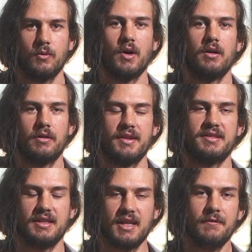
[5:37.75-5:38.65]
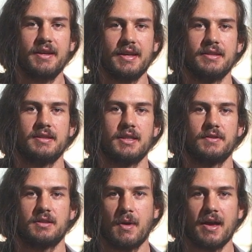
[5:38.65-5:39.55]
Well, the significance
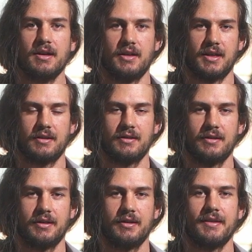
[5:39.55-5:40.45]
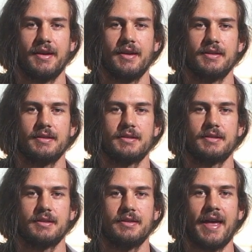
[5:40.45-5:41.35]
of smiling
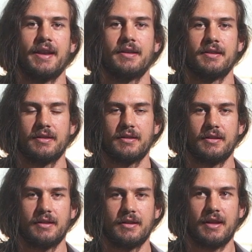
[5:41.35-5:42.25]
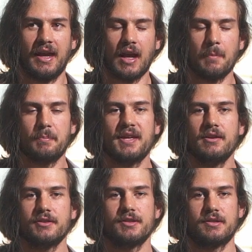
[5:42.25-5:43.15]
is that it
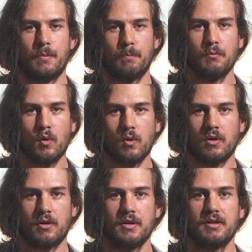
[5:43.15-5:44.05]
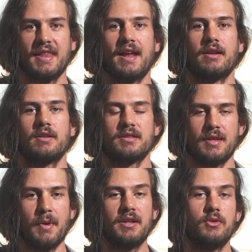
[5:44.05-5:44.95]
appears more that
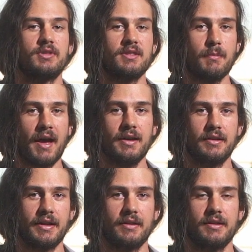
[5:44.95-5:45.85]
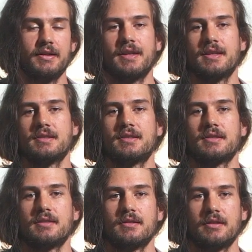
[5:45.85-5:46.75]
somebody who's smiling
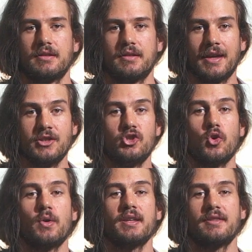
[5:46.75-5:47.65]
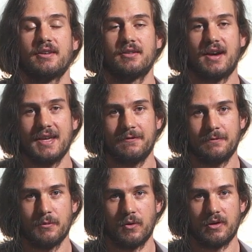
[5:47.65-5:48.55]
is enjoying their
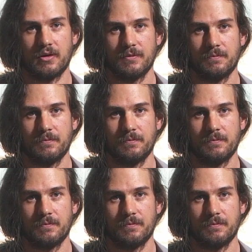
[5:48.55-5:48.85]
life more,